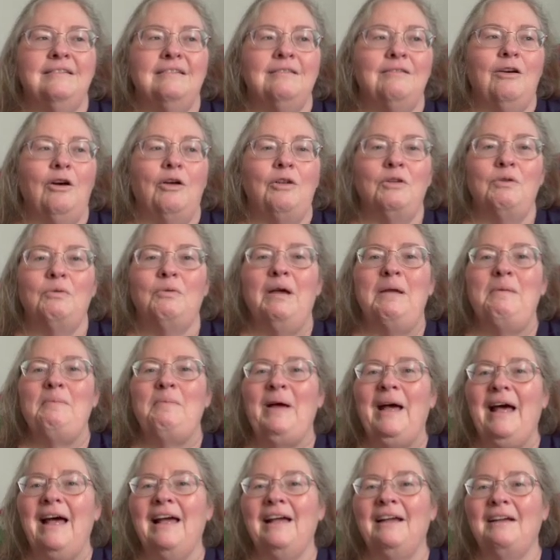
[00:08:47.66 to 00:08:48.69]
on the way
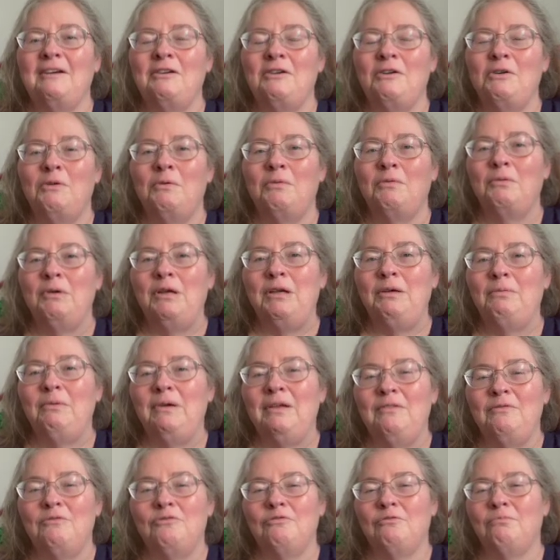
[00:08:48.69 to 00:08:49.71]
back, we
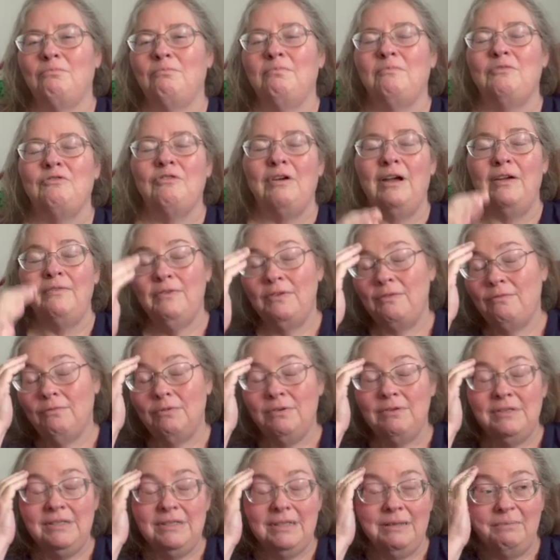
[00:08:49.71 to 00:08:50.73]
went driving
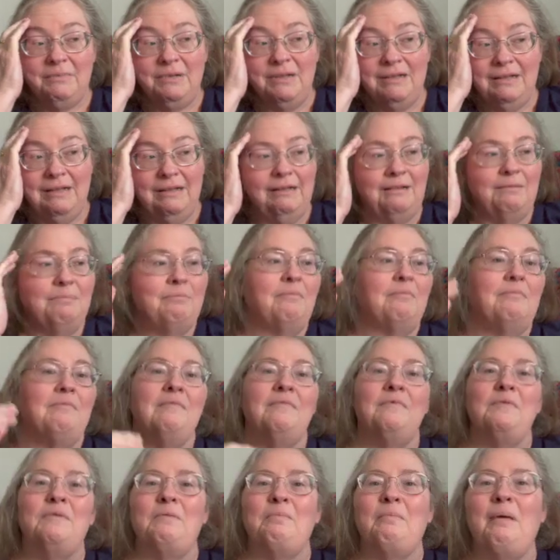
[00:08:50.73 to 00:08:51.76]
through some of the
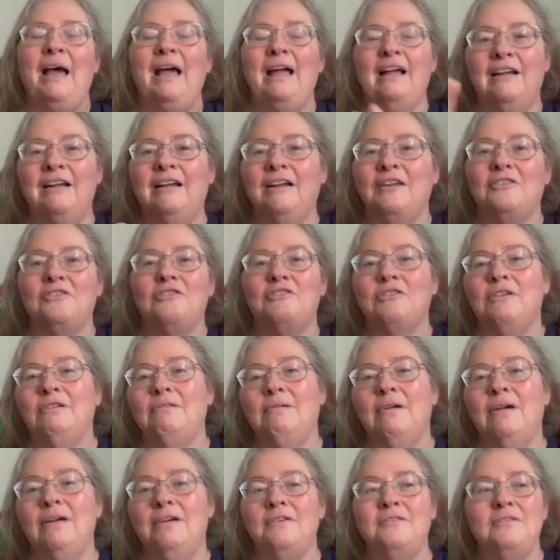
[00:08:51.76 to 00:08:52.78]
back country
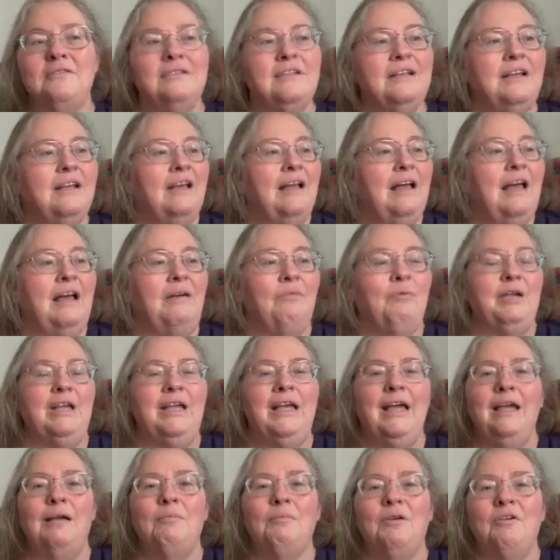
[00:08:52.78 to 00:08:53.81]
roads, and we
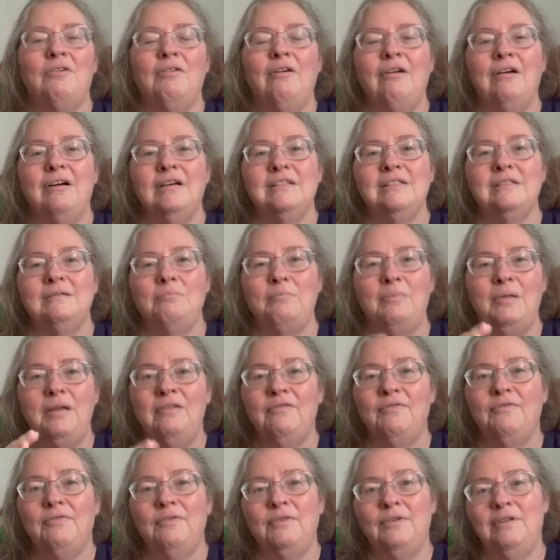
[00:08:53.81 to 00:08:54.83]
came across
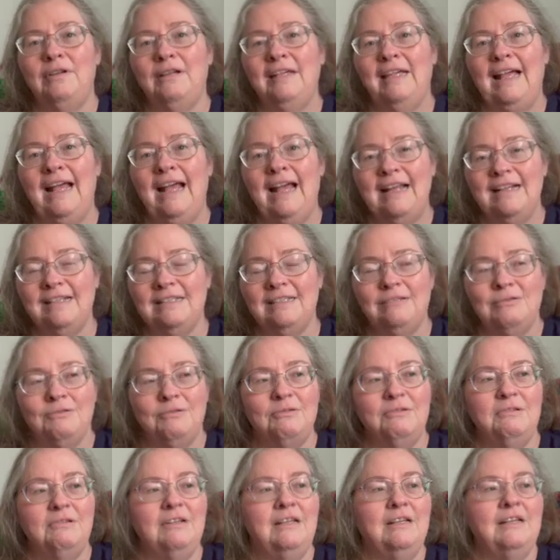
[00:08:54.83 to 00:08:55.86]
Mitford
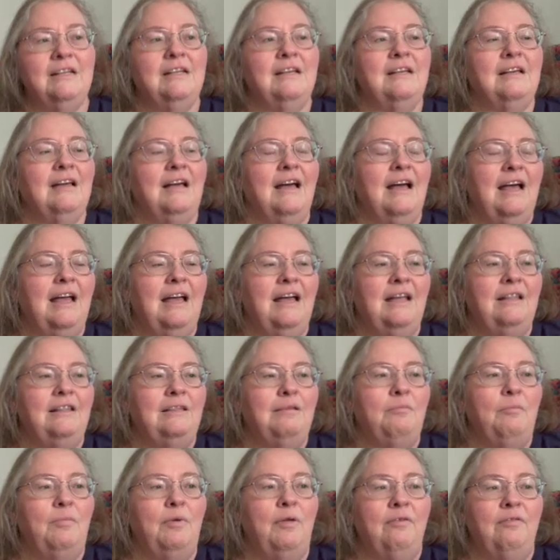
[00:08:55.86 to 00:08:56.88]
Castle
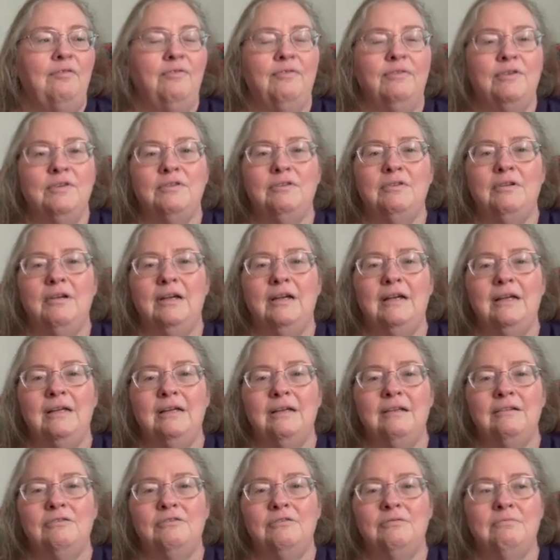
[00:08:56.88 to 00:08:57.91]
and Mitford
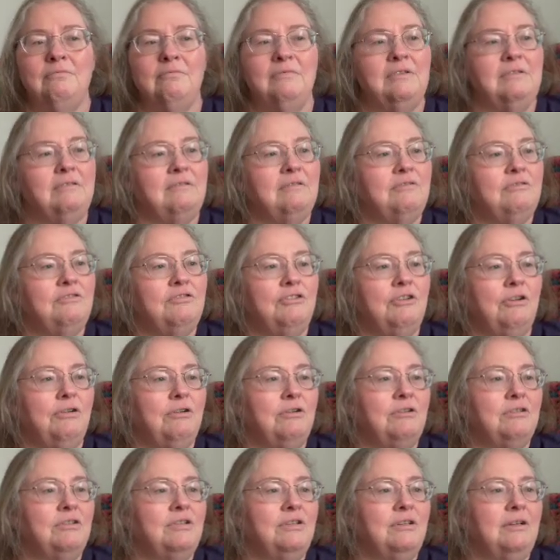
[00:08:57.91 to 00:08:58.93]

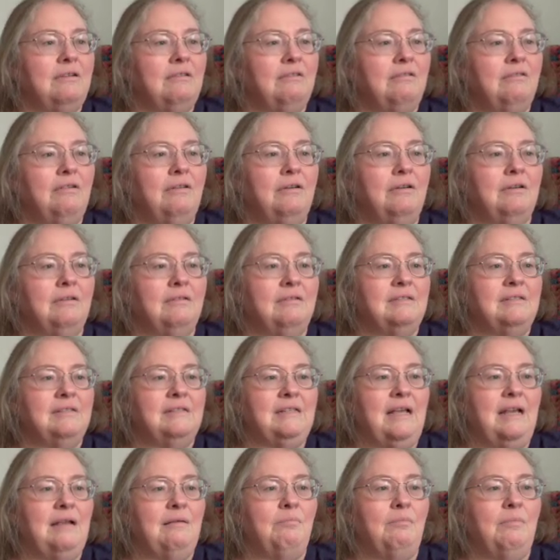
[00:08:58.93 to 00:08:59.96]
church called
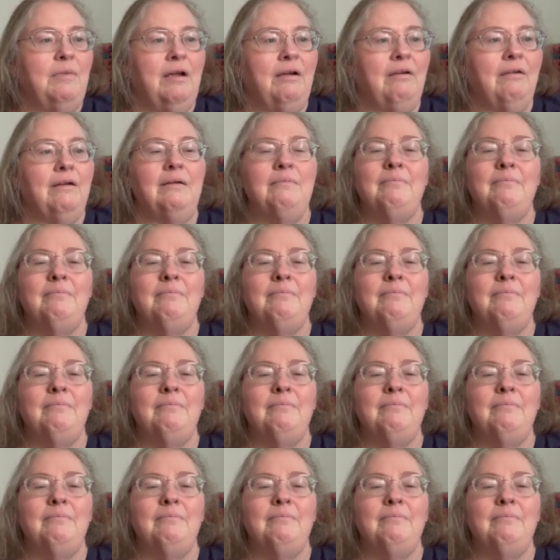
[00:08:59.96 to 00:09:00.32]
St. Mary